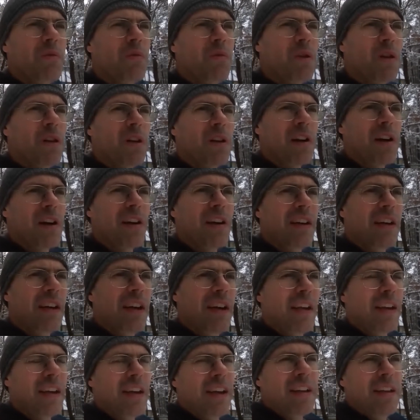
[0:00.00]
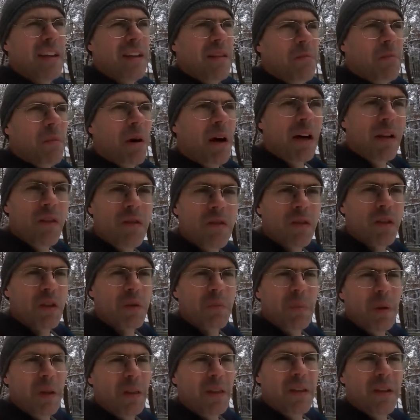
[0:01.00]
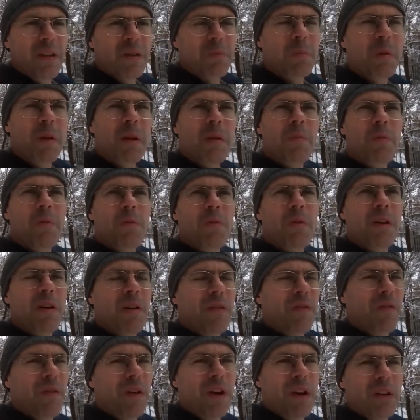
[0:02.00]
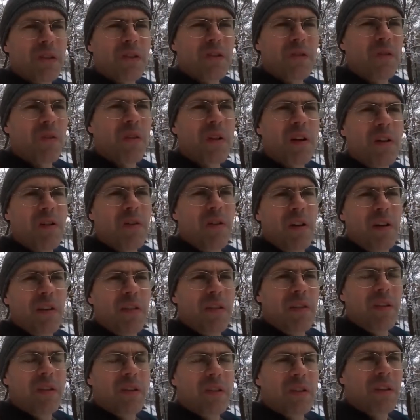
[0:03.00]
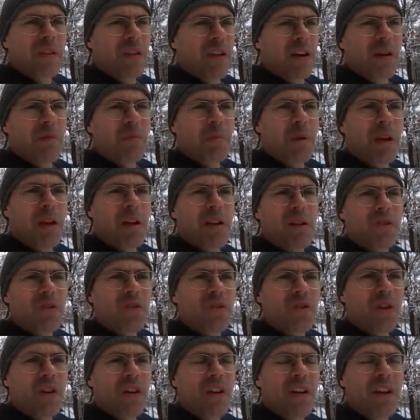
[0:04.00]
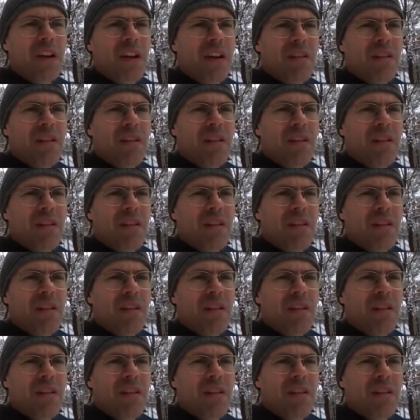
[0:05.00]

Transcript: were like I didn't mind to spit these people in the face to tell you like this under MK Ultra.